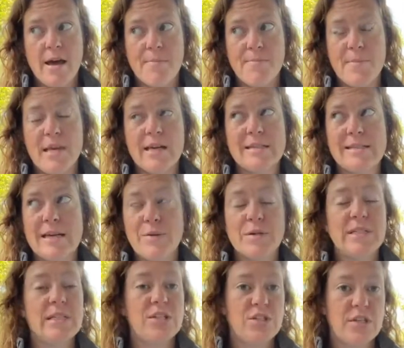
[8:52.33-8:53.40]
because they will
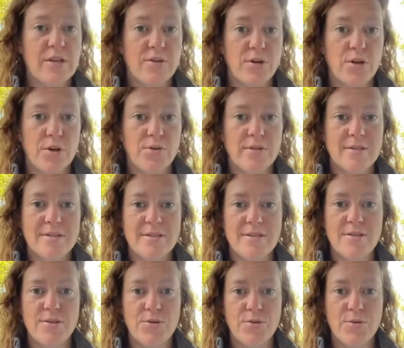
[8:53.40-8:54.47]
teach the other goats to
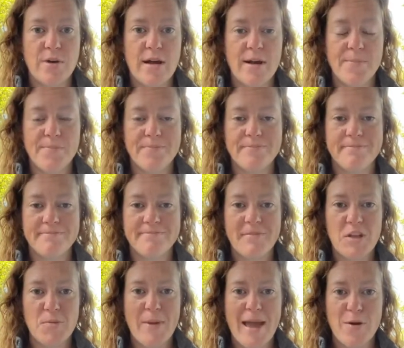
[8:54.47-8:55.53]
do
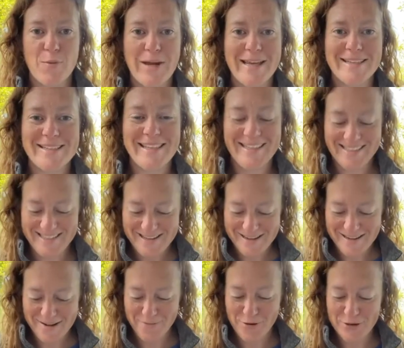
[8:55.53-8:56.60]
their bad ways.
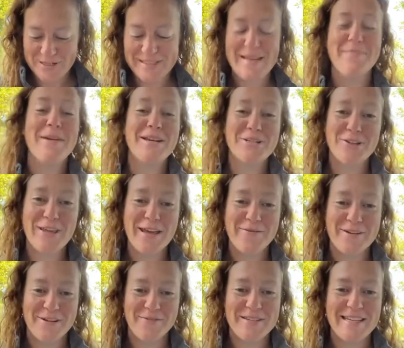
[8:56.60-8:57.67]
And of course, make sure they have
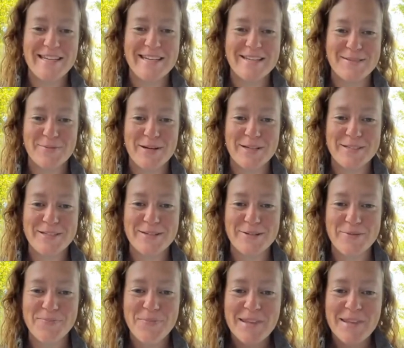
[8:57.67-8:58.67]
enough to eat as well too.